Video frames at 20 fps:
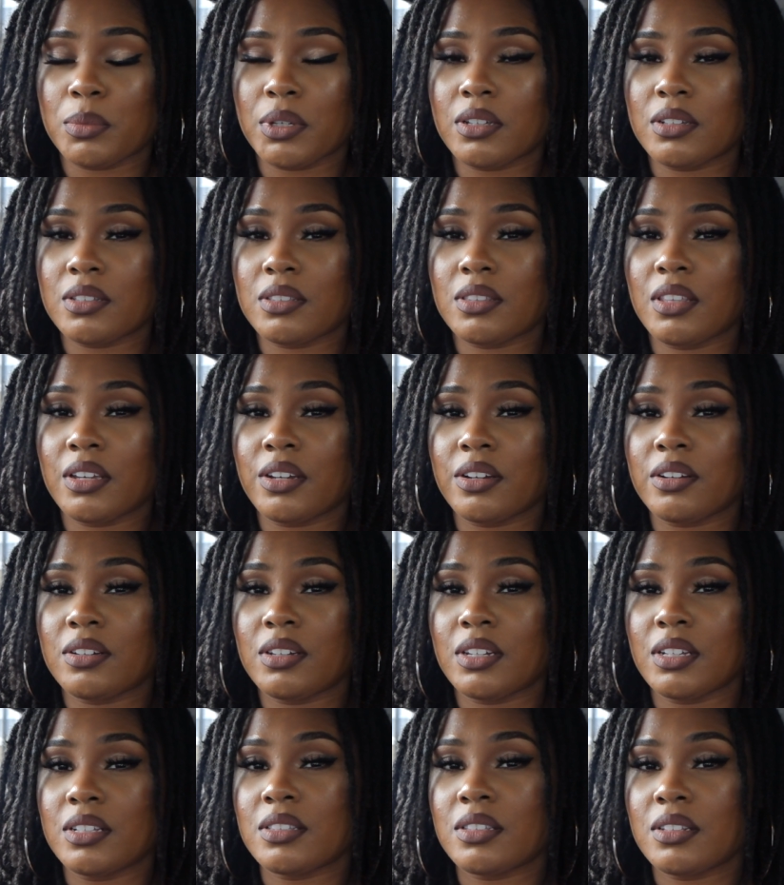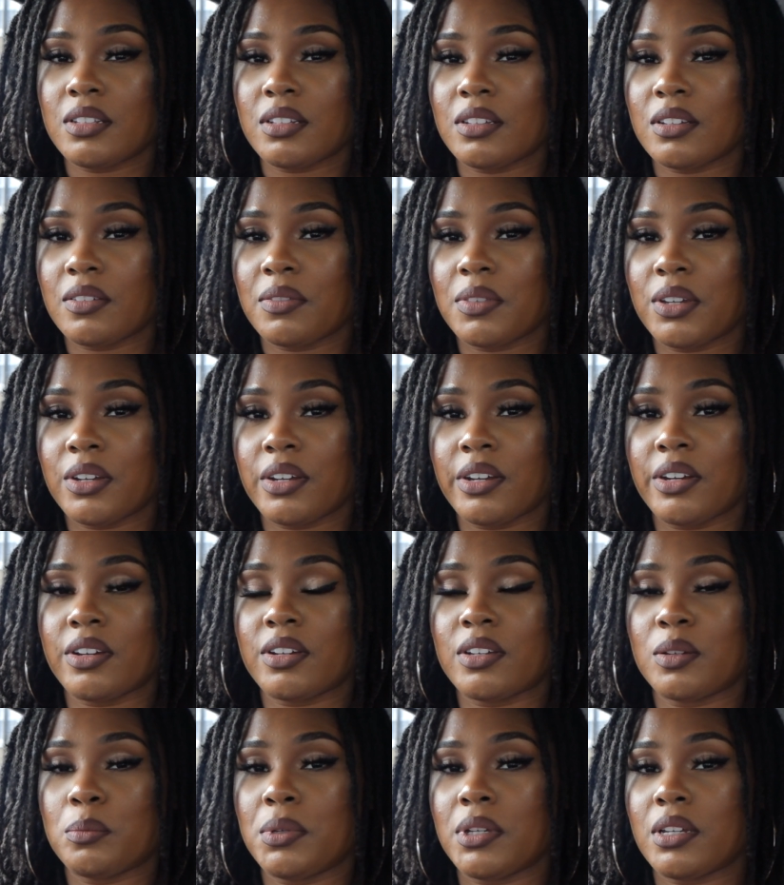because their density of their
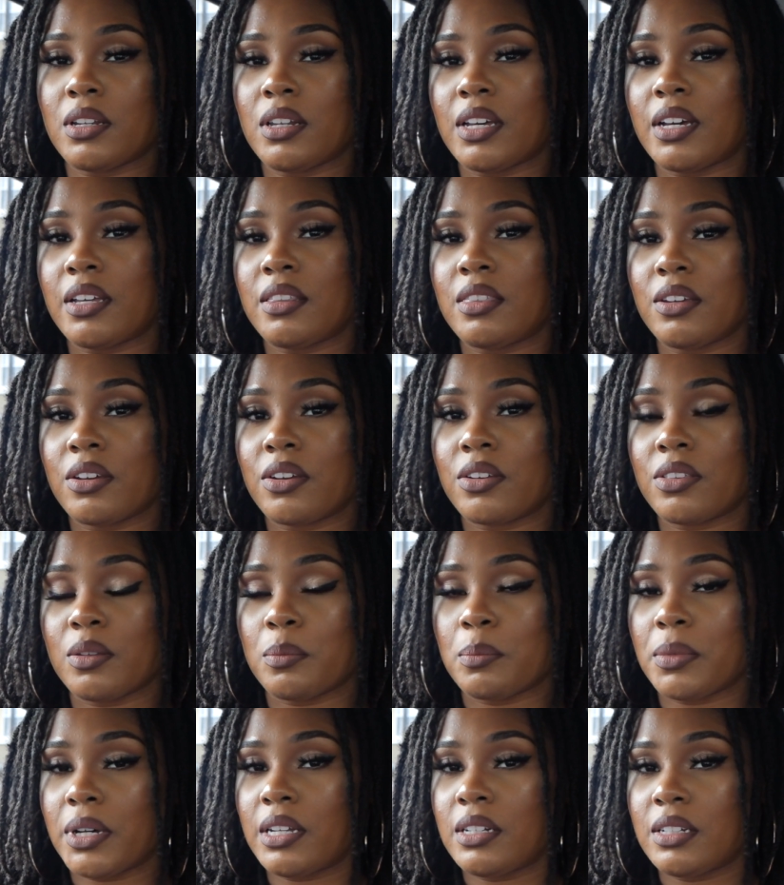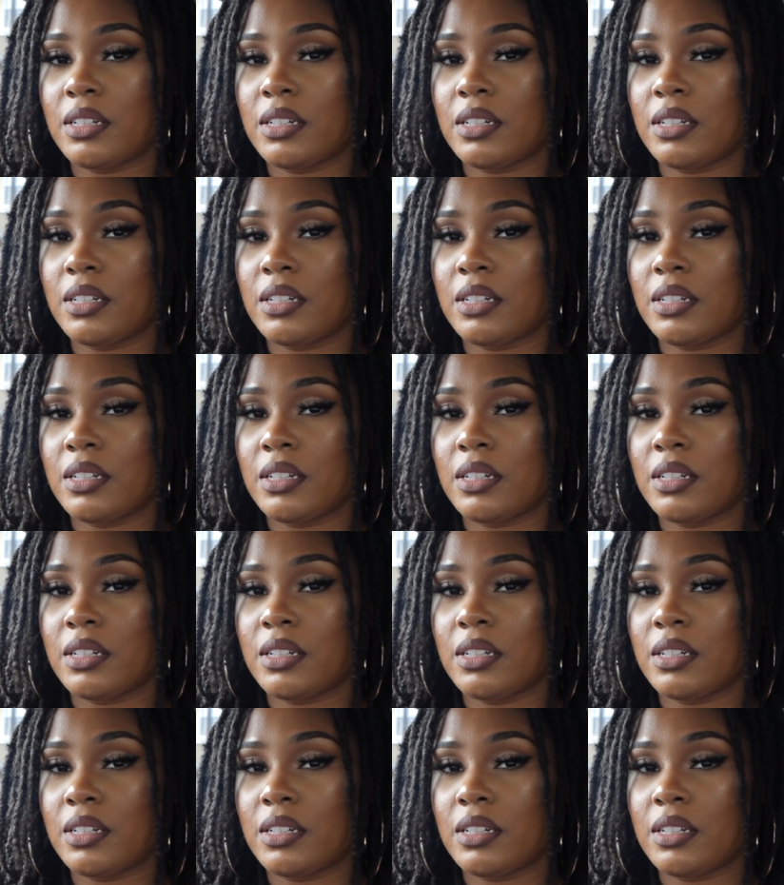hair could be a lot thicker than my